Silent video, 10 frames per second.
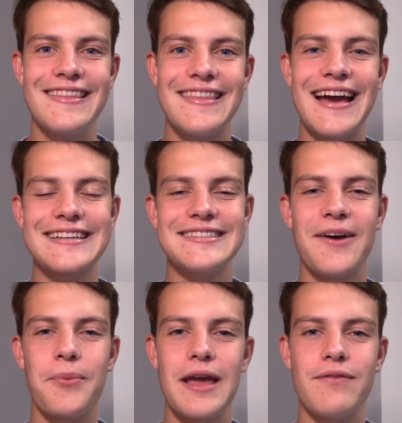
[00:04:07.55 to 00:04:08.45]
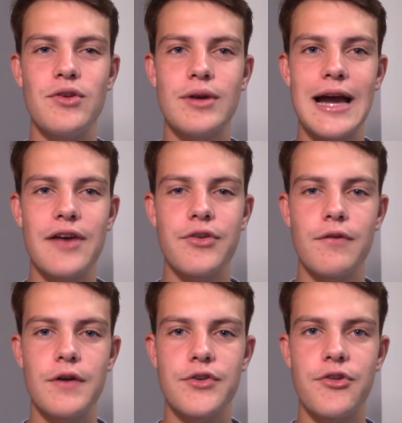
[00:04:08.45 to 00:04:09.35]
Next up, we have
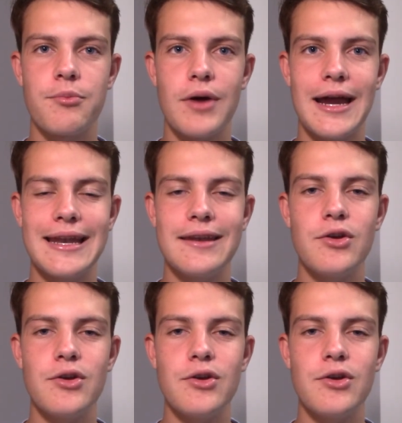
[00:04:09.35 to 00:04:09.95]
Newcastle versus Brighton.